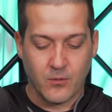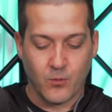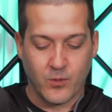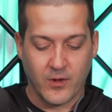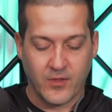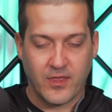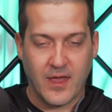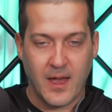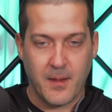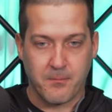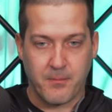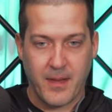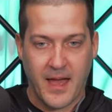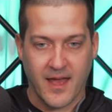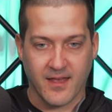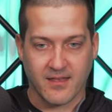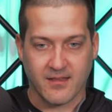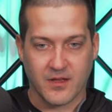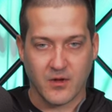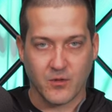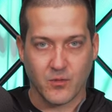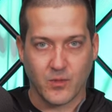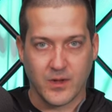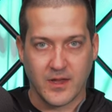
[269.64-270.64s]
with that
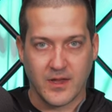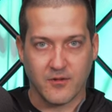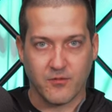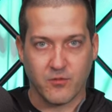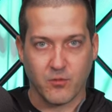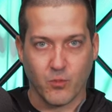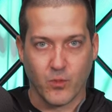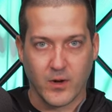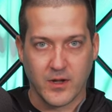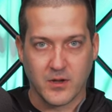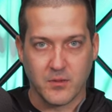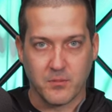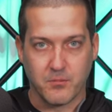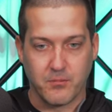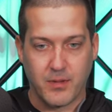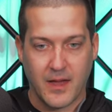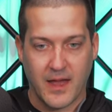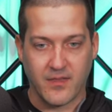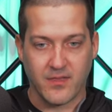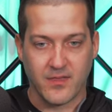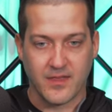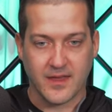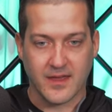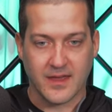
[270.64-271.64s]
basket weave, when you
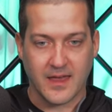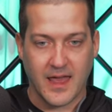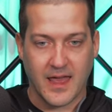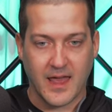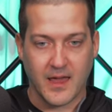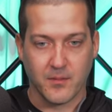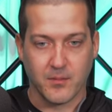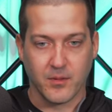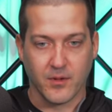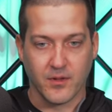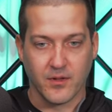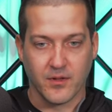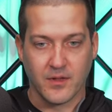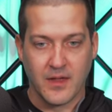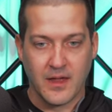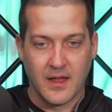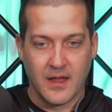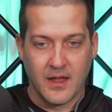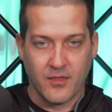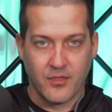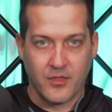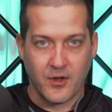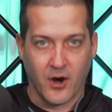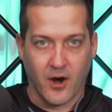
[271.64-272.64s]
bend the cable,
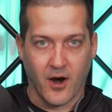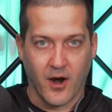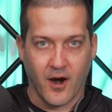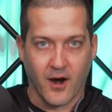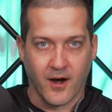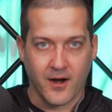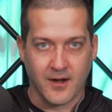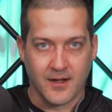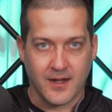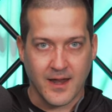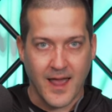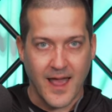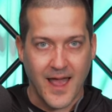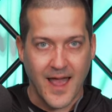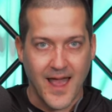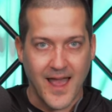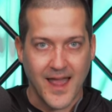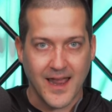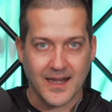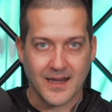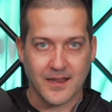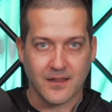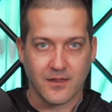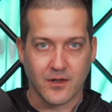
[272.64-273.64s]
there are
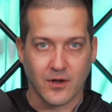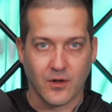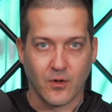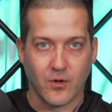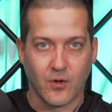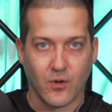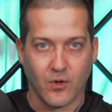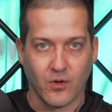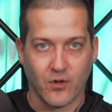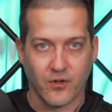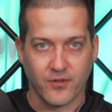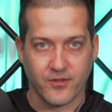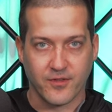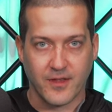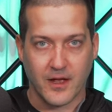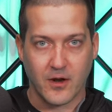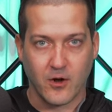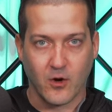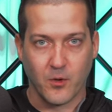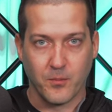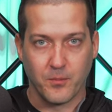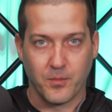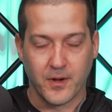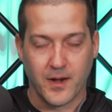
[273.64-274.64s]
tiny little holes that
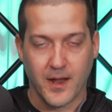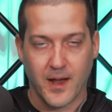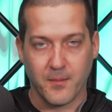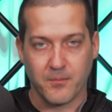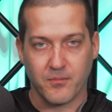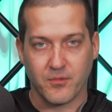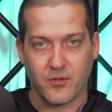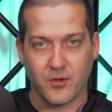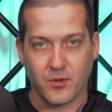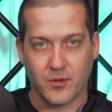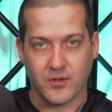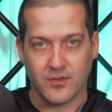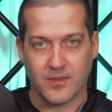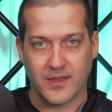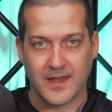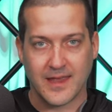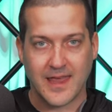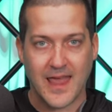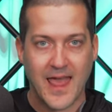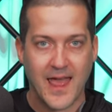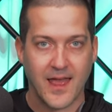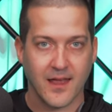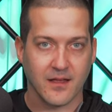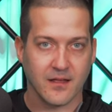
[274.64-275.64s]
open up, so they
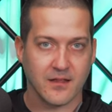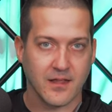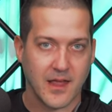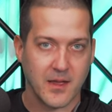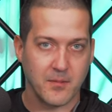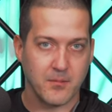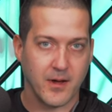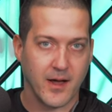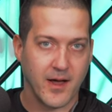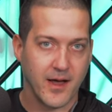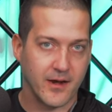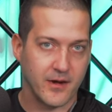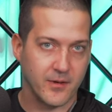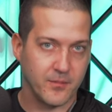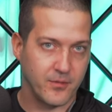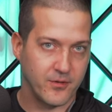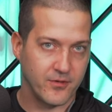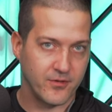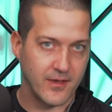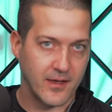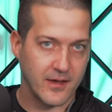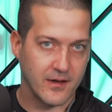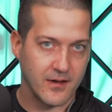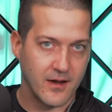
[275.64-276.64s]
can't claim
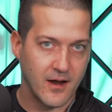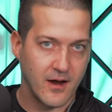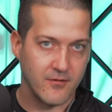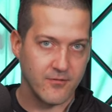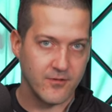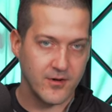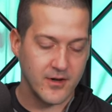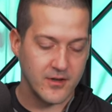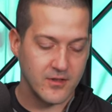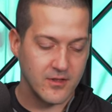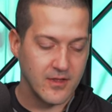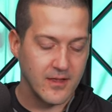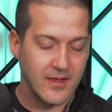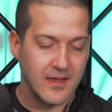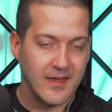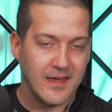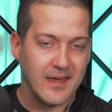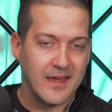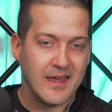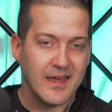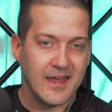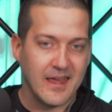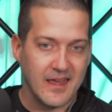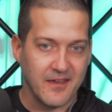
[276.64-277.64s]
100% coverage.
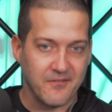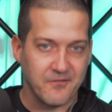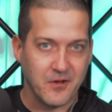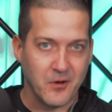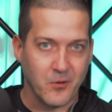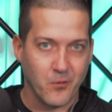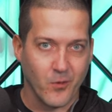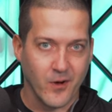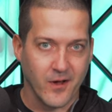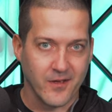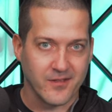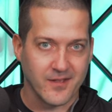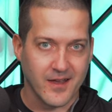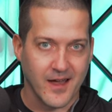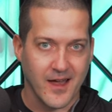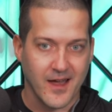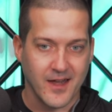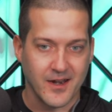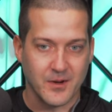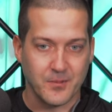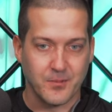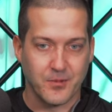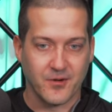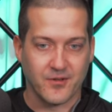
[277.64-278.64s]
If it was
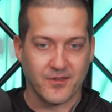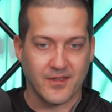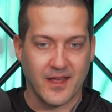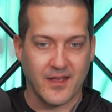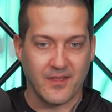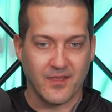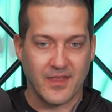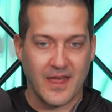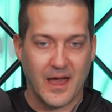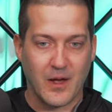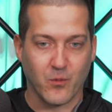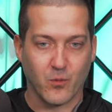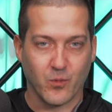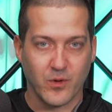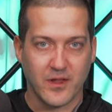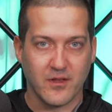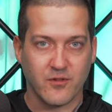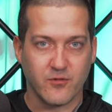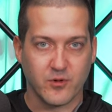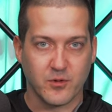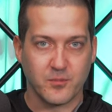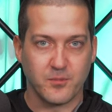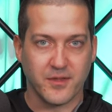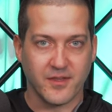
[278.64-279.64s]
100%, that
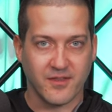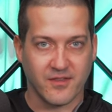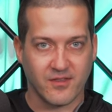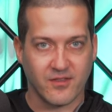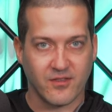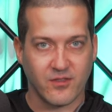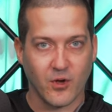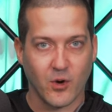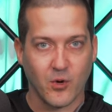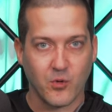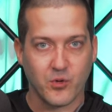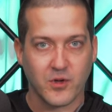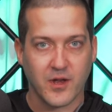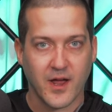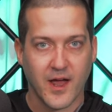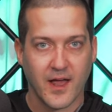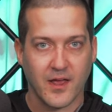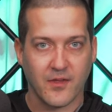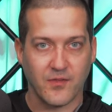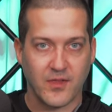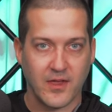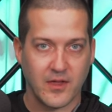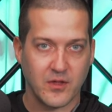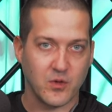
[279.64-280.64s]
weave would be so
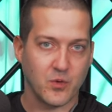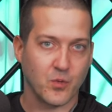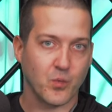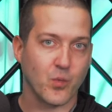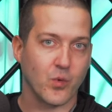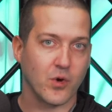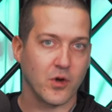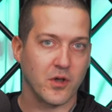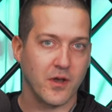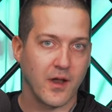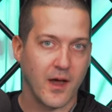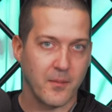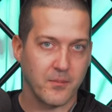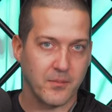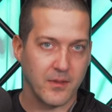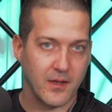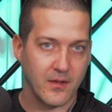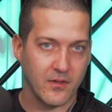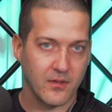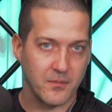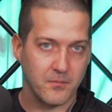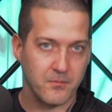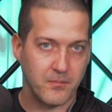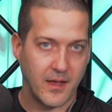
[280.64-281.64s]
tight that you would not be
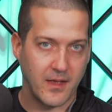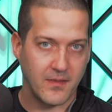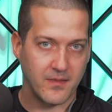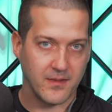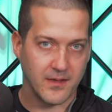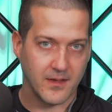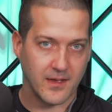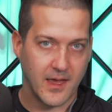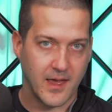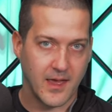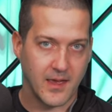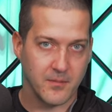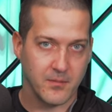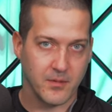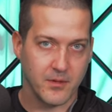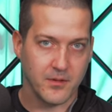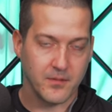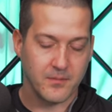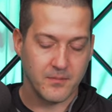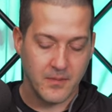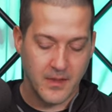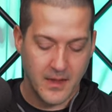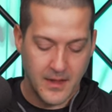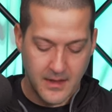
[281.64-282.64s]
able to bend the
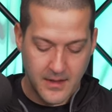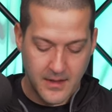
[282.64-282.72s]
cable.